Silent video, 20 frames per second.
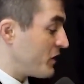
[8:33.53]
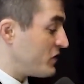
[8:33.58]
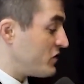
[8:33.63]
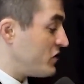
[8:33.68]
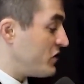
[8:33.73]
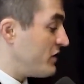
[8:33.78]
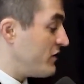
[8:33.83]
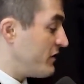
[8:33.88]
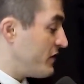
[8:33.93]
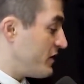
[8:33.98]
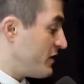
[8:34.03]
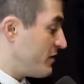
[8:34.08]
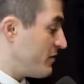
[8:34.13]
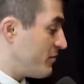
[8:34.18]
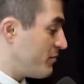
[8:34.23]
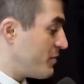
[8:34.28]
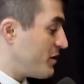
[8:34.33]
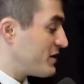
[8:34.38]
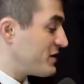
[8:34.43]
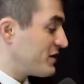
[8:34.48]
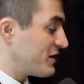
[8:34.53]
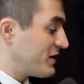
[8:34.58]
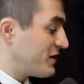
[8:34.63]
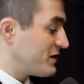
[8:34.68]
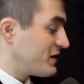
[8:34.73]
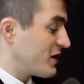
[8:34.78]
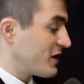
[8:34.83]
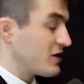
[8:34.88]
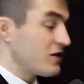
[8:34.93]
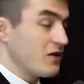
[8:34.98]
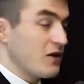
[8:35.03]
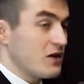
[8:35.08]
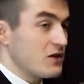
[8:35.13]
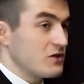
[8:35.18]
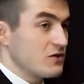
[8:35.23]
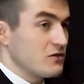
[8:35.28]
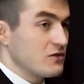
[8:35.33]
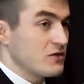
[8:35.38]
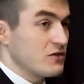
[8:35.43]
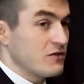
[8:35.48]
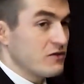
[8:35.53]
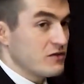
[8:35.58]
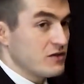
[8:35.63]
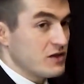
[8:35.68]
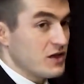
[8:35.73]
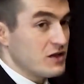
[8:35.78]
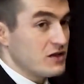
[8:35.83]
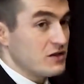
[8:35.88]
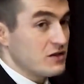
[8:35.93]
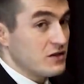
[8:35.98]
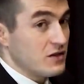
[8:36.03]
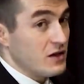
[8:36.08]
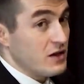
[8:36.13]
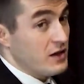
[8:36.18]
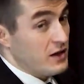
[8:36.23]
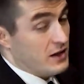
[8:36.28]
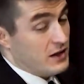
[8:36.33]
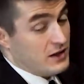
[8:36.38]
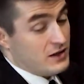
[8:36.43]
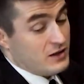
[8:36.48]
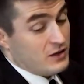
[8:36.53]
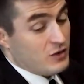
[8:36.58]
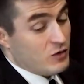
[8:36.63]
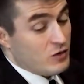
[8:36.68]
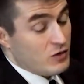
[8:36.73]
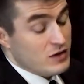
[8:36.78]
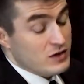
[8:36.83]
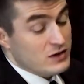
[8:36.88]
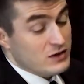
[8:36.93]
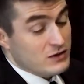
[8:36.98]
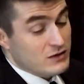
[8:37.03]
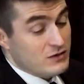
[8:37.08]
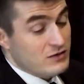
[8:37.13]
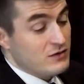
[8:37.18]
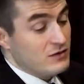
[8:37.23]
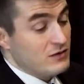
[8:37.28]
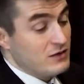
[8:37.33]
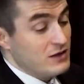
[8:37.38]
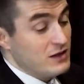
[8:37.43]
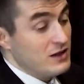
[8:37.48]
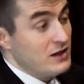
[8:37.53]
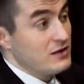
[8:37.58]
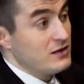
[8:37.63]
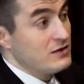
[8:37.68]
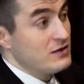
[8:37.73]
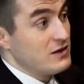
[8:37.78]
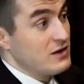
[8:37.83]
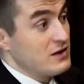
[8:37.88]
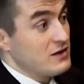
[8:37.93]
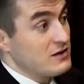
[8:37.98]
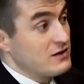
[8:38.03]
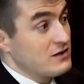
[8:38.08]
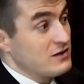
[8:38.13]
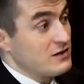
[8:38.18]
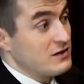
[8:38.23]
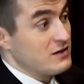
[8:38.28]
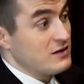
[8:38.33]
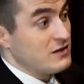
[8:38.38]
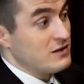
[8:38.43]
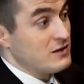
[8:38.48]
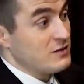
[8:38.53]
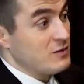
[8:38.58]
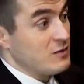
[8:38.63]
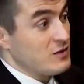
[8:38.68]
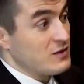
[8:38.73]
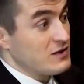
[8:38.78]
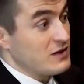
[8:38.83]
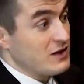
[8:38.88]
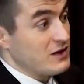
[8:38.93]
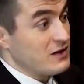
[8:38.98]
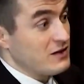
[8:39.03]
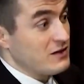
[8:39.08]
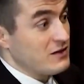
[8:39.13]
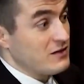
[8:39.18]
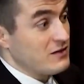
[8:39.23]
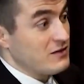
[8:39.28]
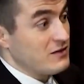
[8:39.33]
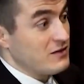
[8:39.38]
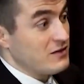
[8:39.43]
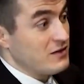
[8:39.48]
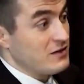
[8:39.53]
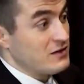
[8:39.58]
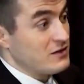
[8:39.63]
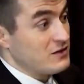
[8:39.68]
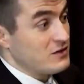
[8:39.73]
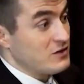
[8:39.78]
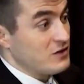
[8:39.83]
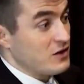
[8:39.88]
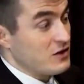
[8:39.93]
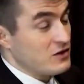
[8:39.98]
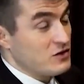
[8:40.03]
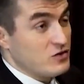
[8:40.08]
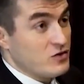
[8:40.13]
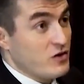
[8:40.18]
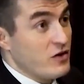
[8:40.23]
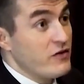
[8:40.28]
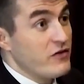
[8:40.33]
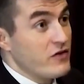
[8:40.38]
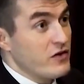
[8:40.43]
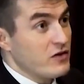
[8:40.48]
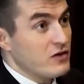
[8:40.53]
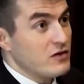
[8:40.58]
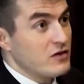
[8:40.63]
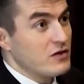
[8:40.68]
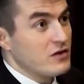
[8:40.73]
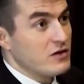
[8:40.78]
achieving basically a technological civilization. And according to Lee, at least, it's it's like it's it's trivial. I